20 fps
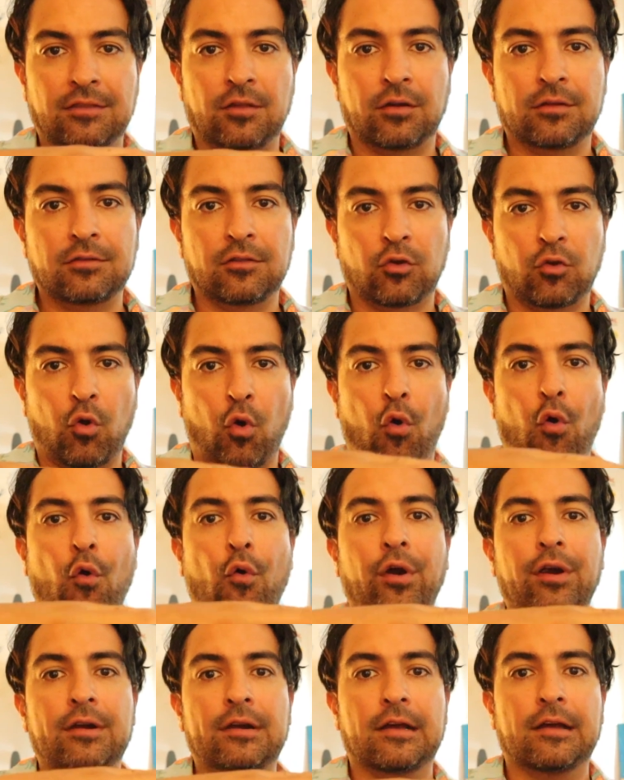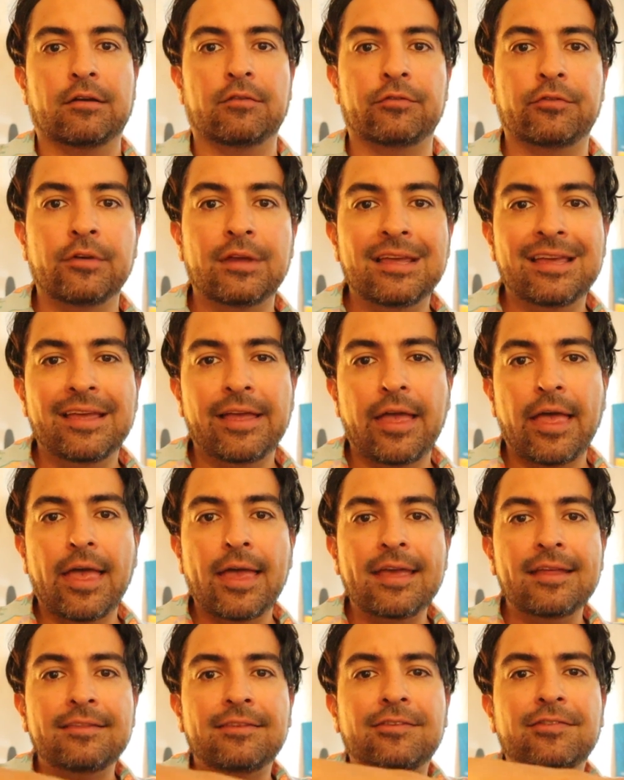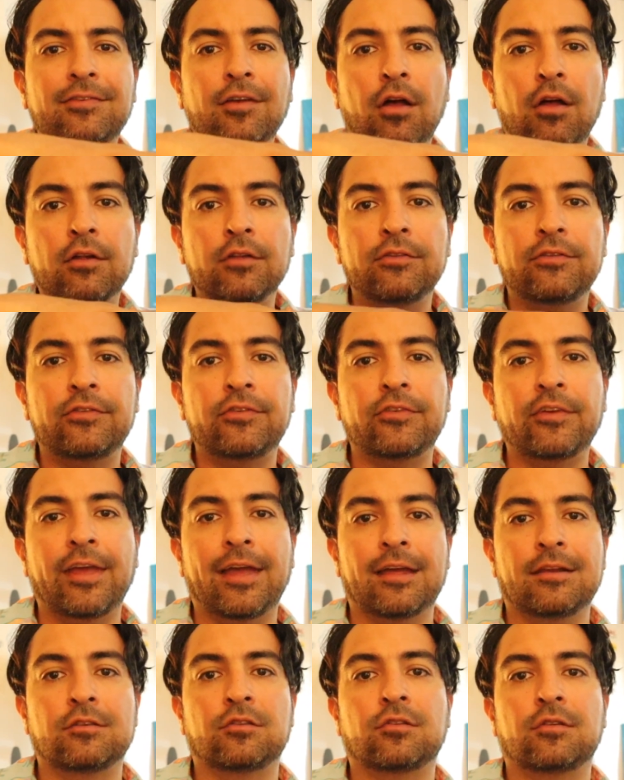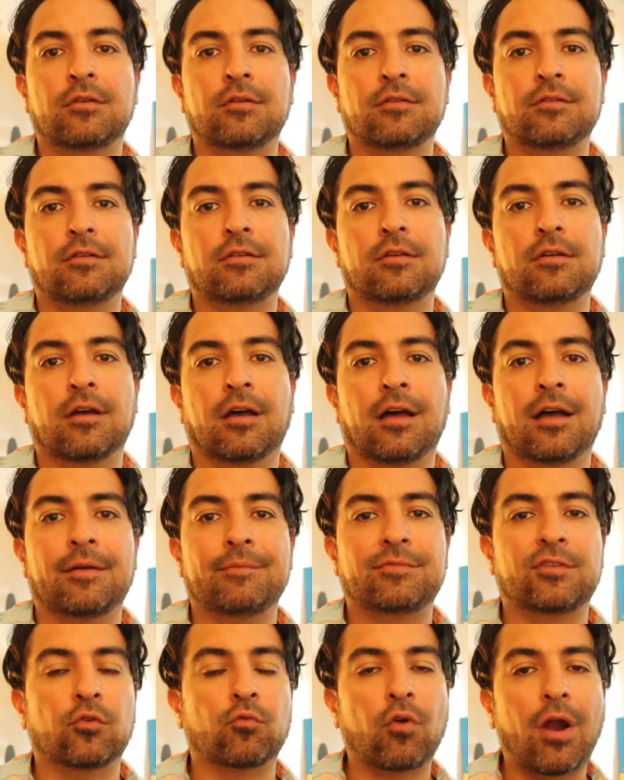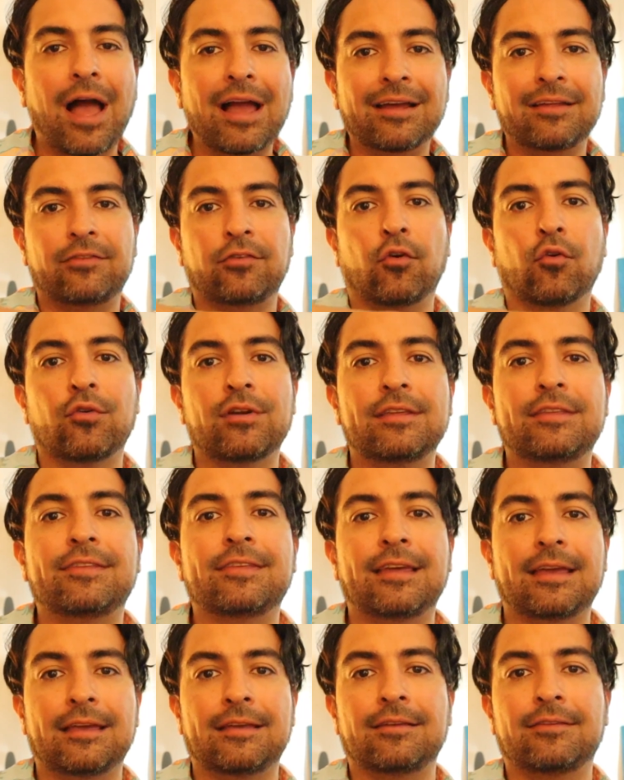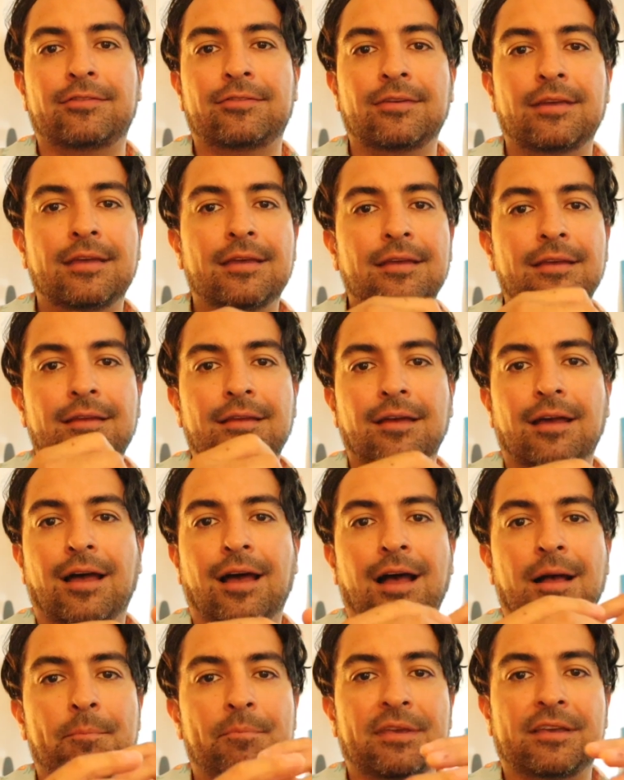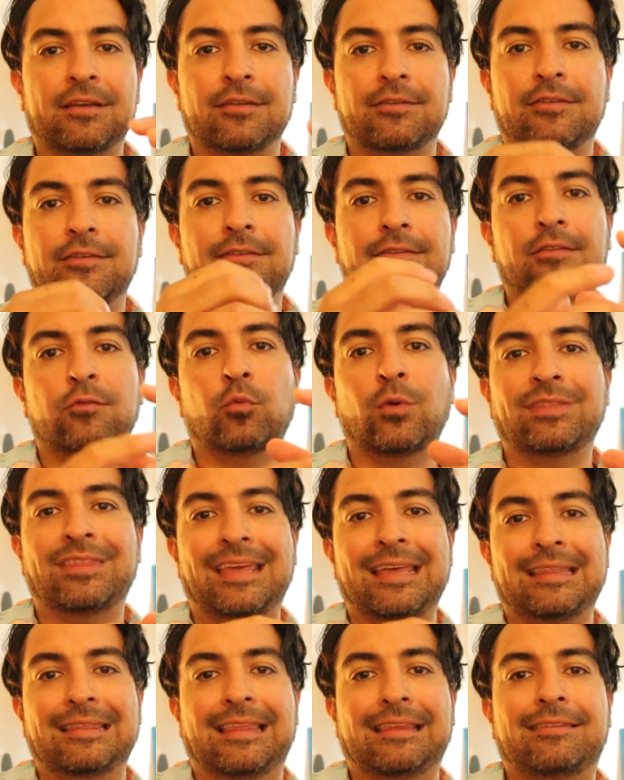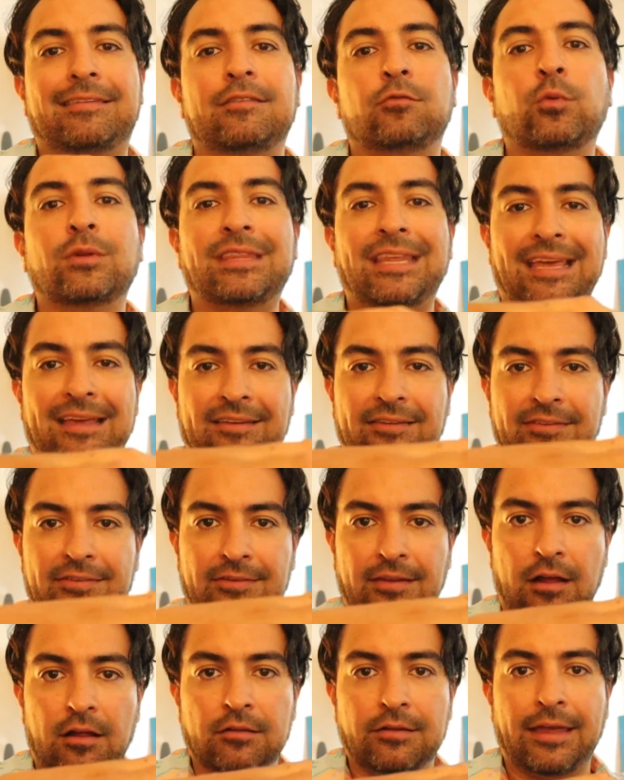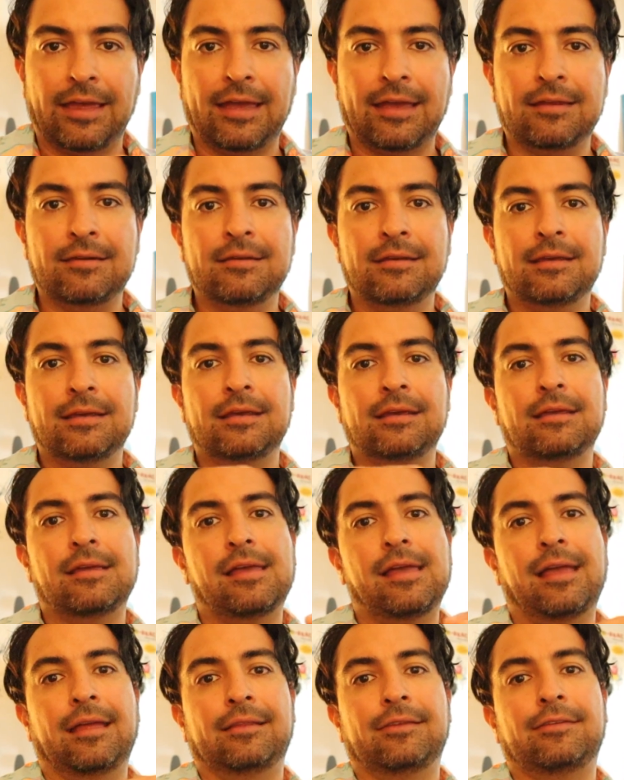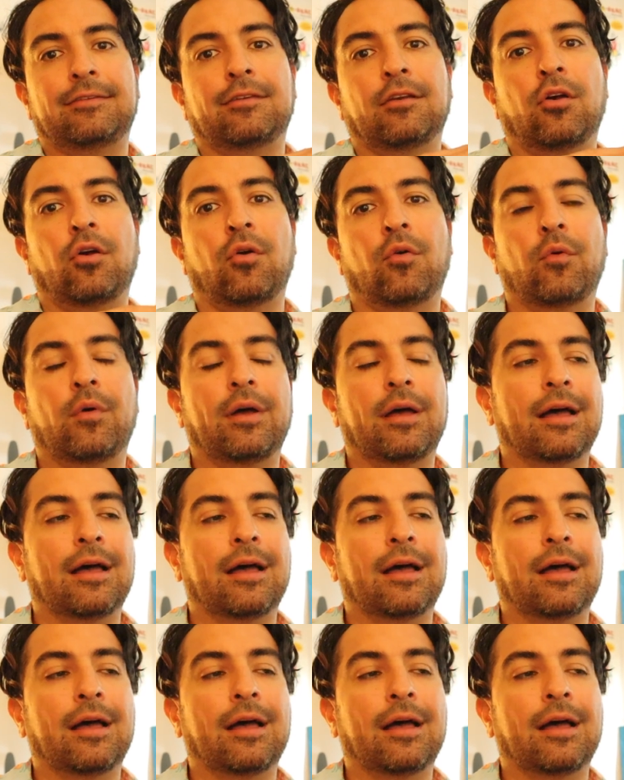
The the court of insults and uh, derogatory things, um, because this is what they this is what they excelled at, and so.